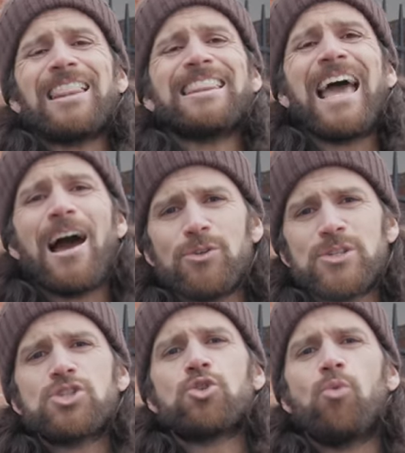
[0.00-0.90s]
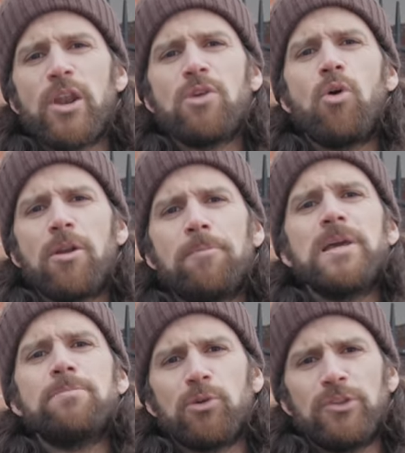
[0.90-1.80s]
1,021
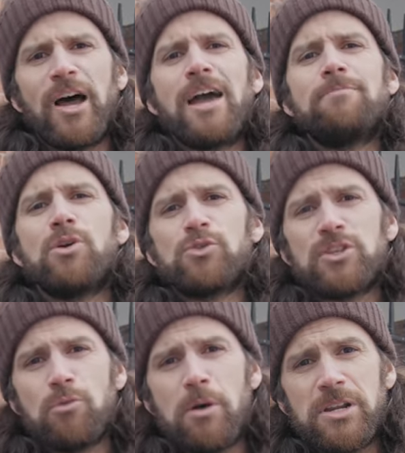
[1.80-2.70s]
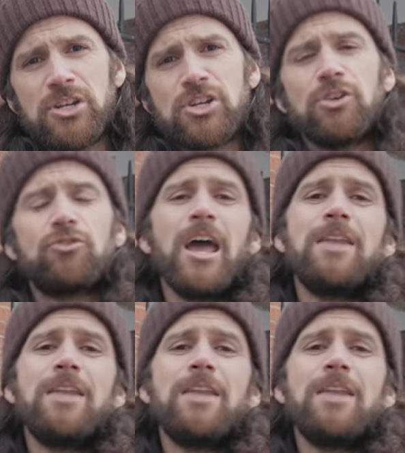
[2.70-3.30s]
people died, mostly women and children,